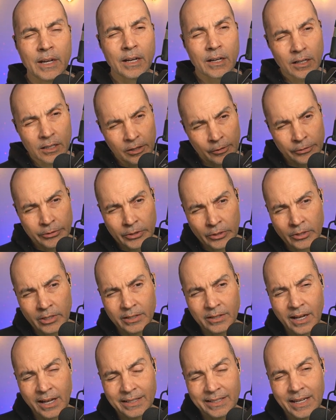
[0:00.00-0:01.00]
closer
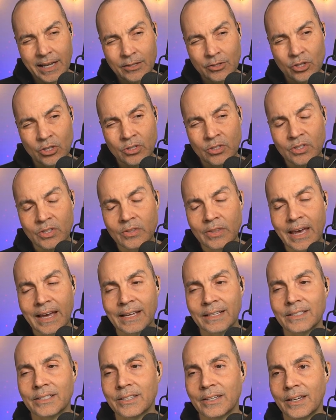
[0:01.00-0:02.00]
attention to
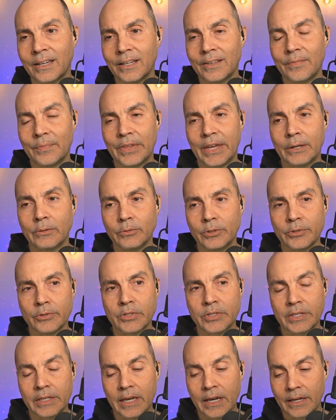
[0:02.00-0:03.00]
that root
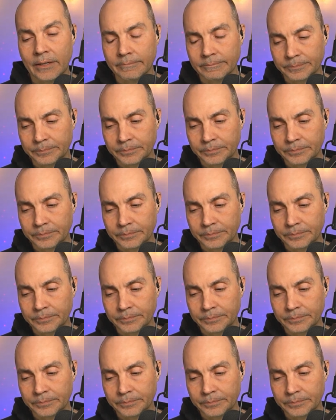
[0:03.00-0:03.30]
CA.